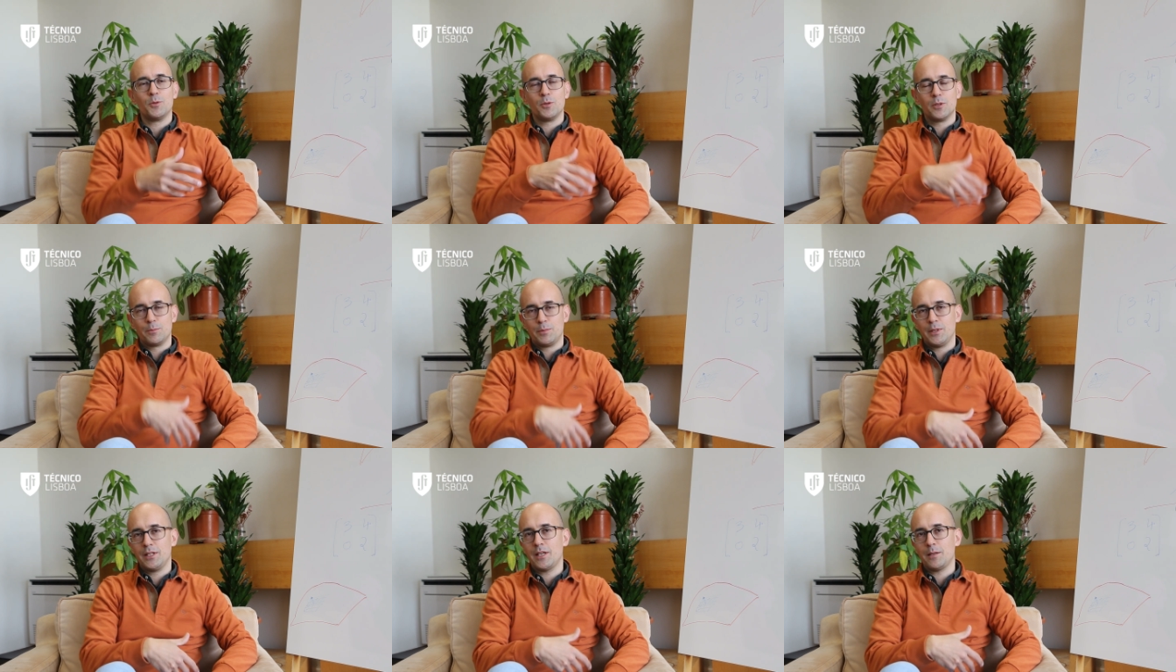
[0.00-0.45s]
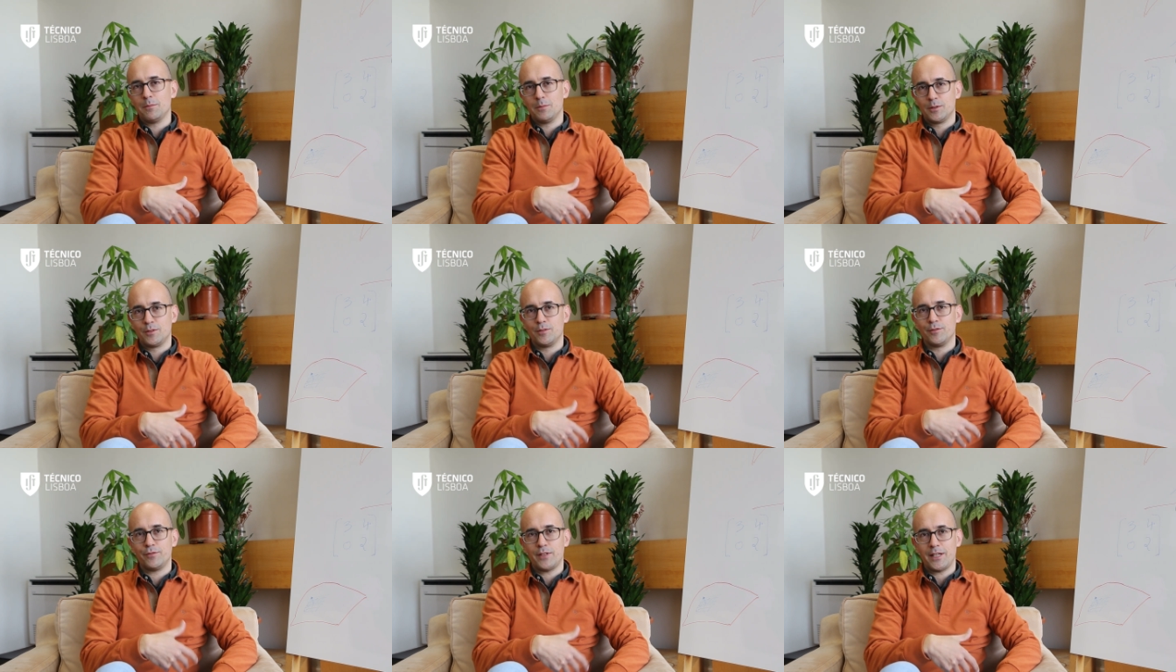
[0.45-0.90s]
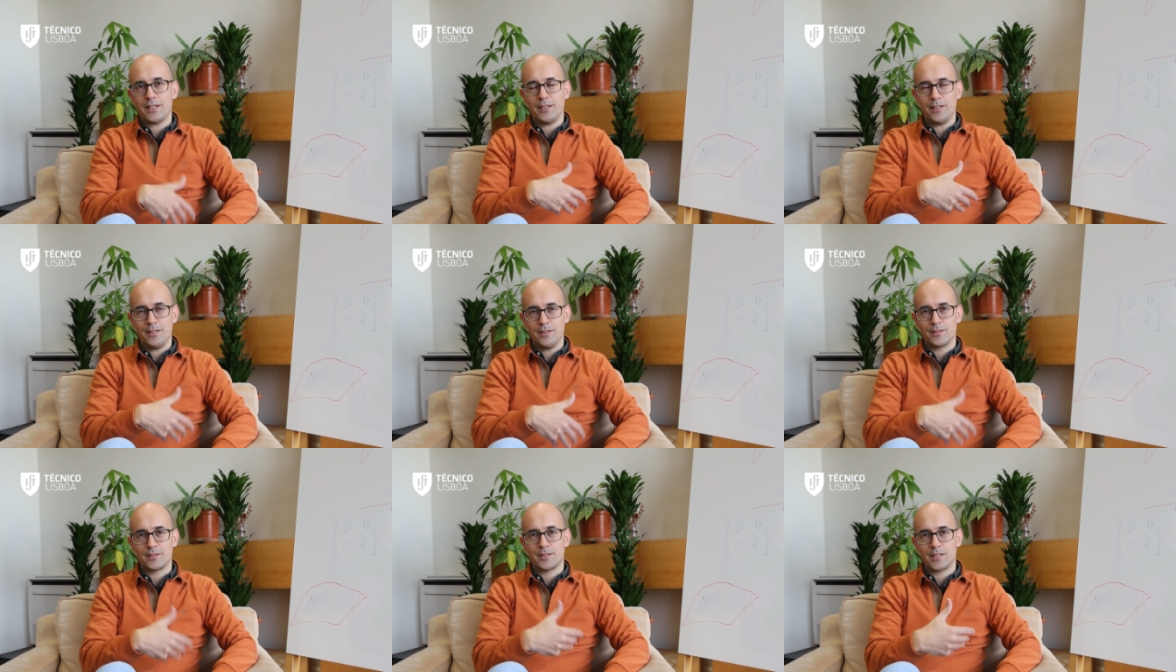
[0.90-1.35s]
you will be able to find
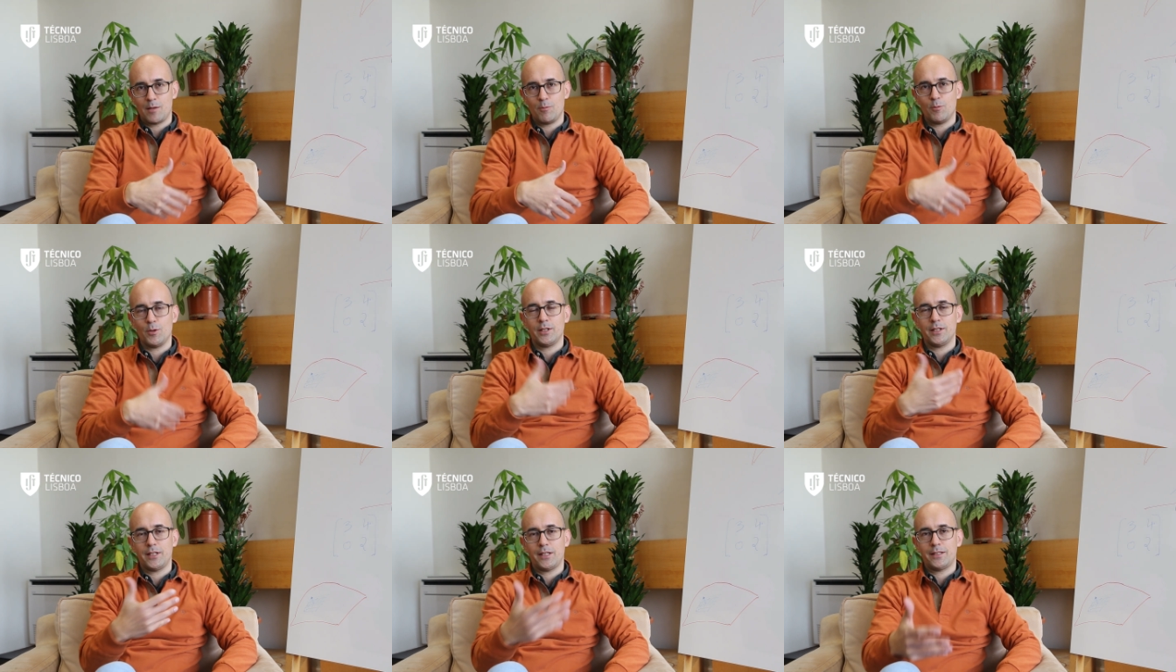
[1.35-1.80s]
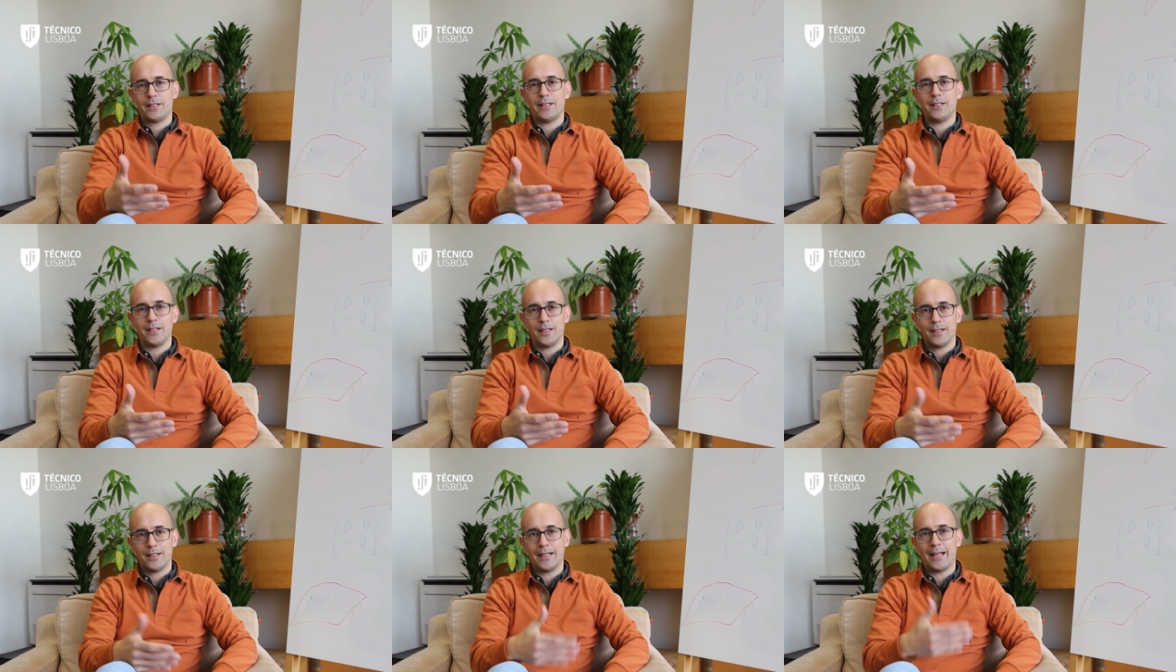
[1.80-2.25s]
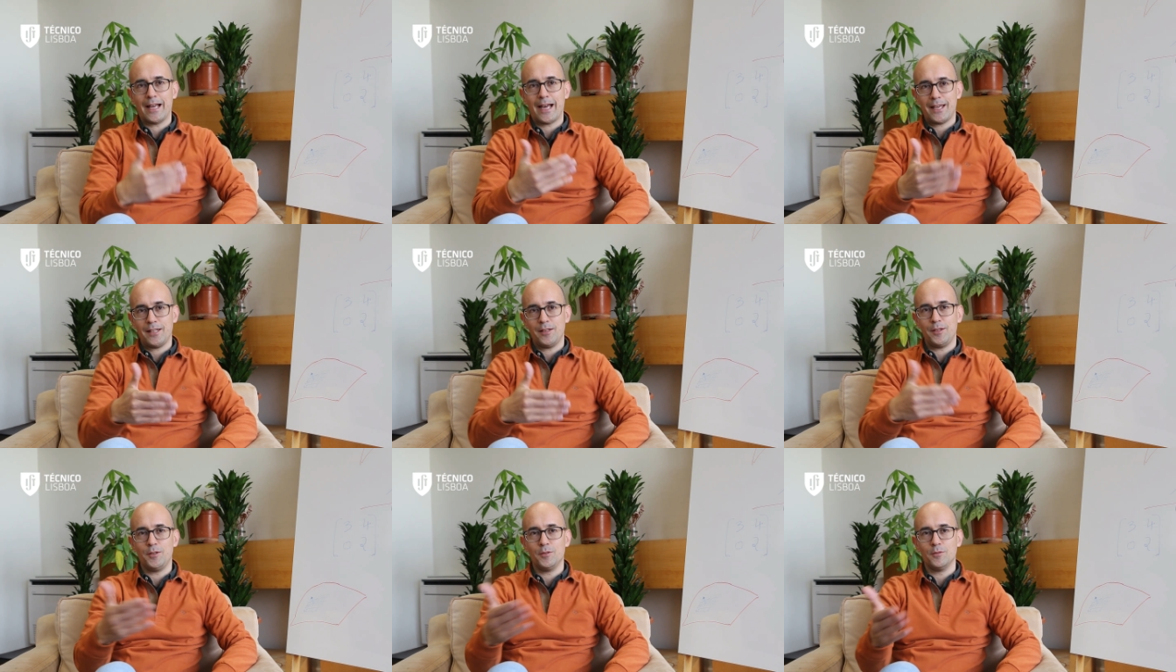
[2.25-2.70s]
here someone that can
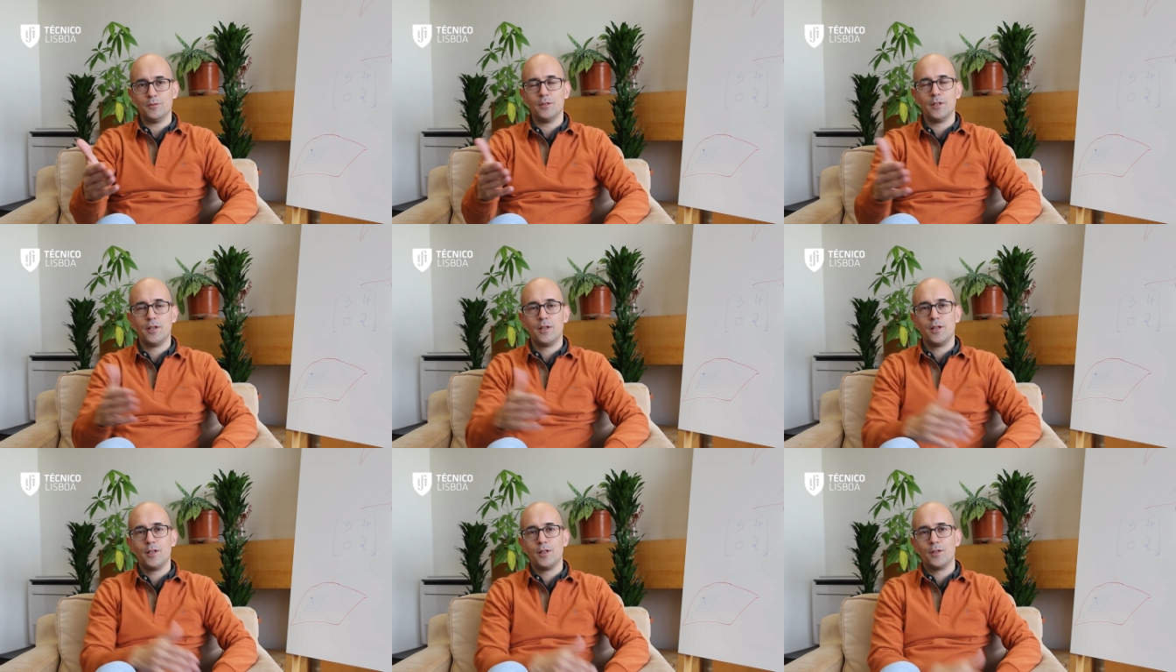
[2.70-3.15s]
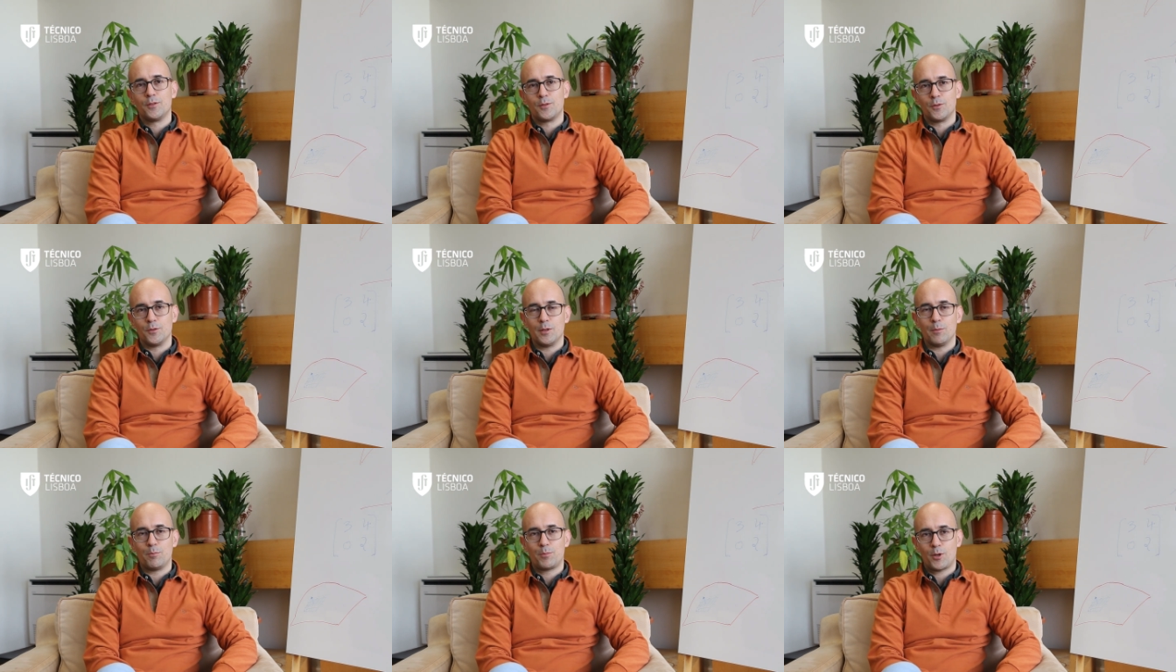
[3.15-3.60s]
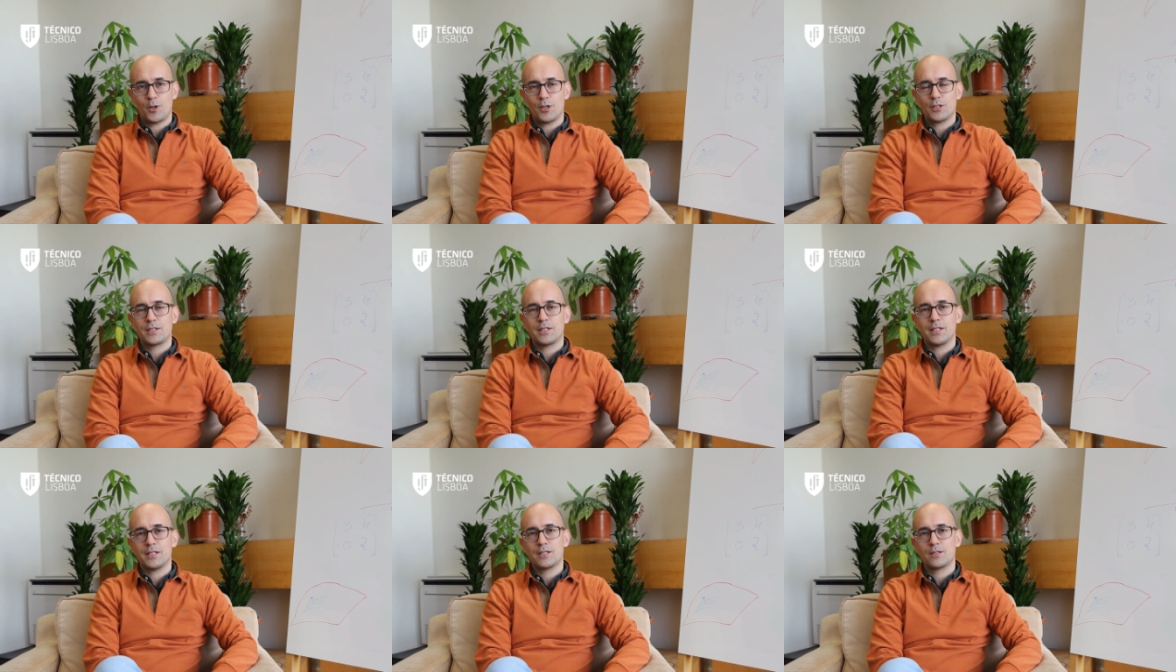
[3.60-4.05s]
guide you through the
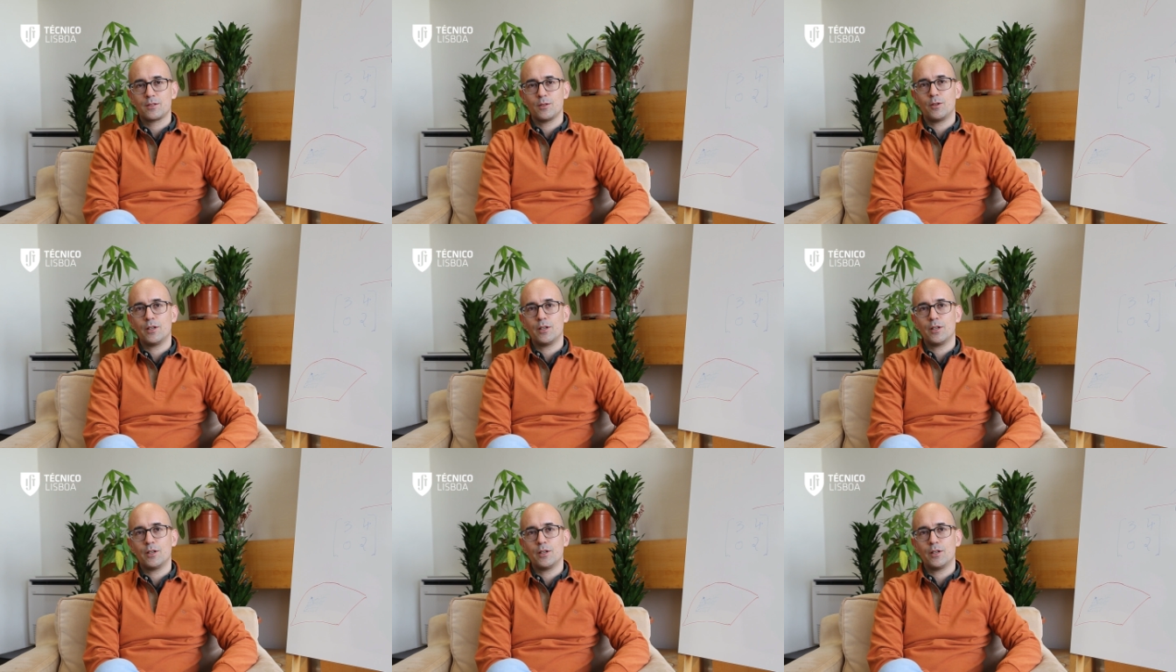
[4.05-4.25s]
process.